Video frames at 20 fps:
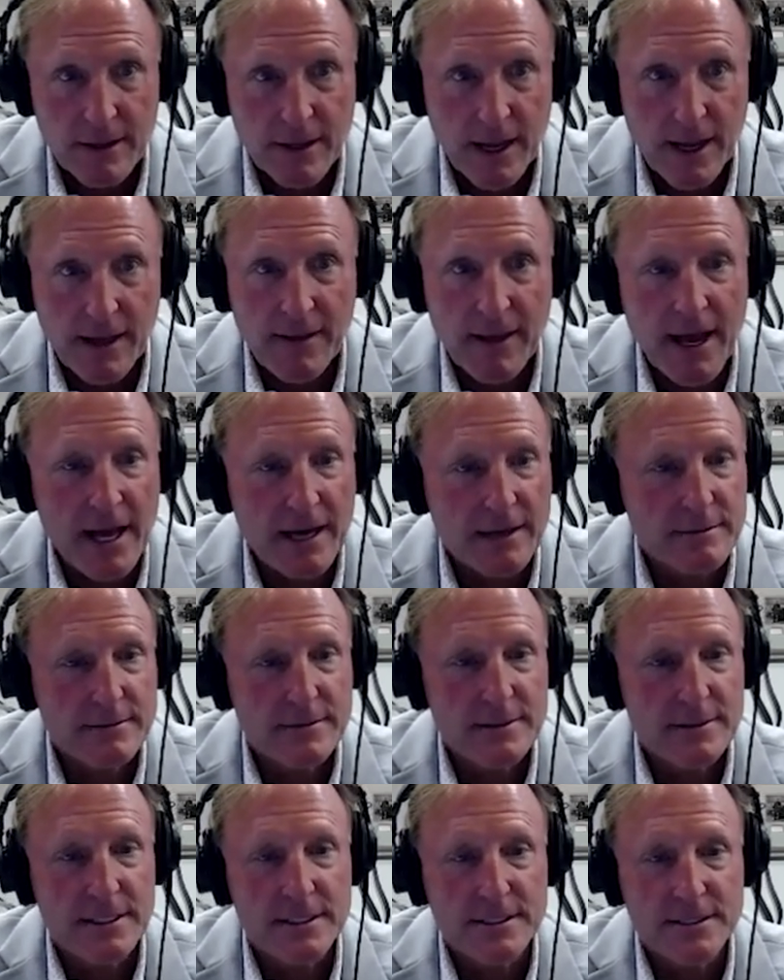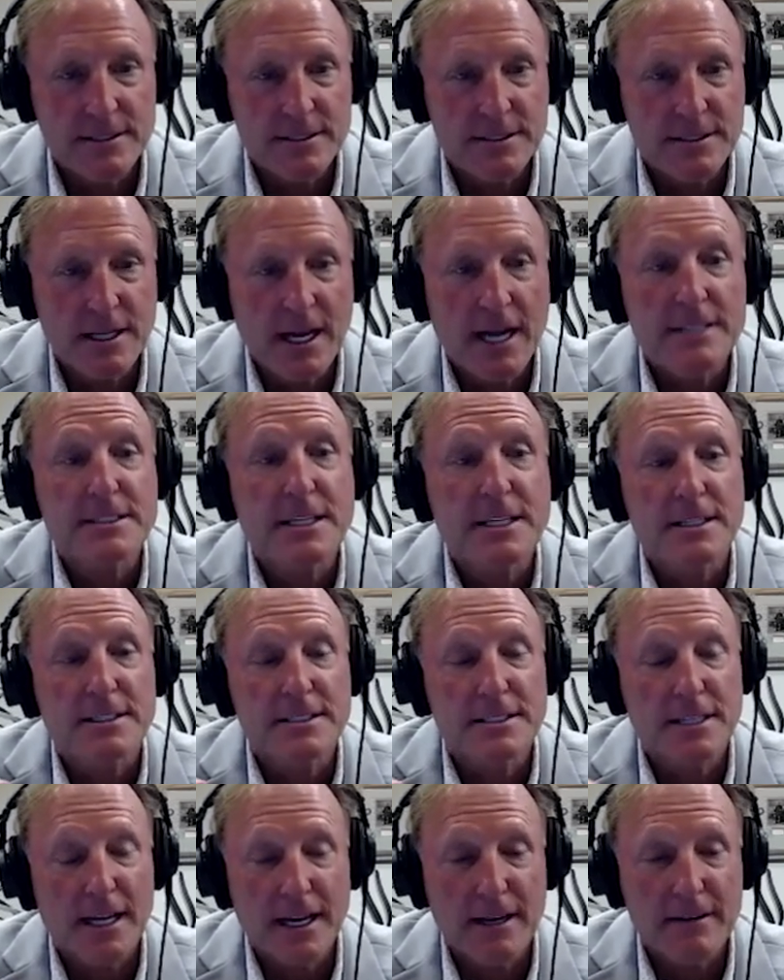And that is, that's going to
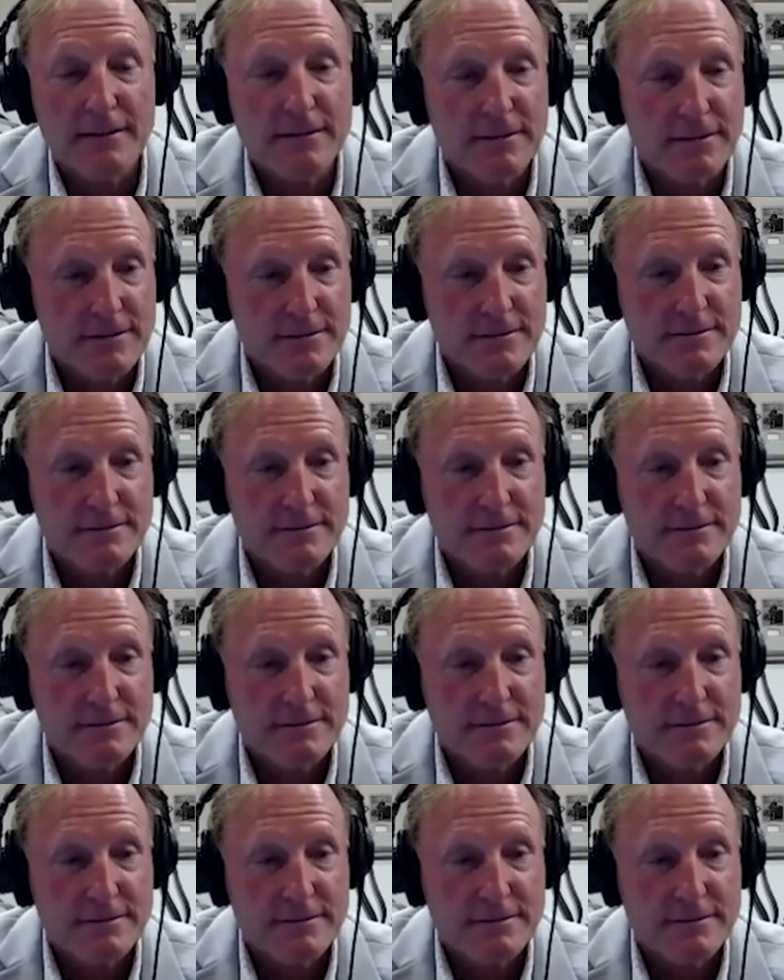save,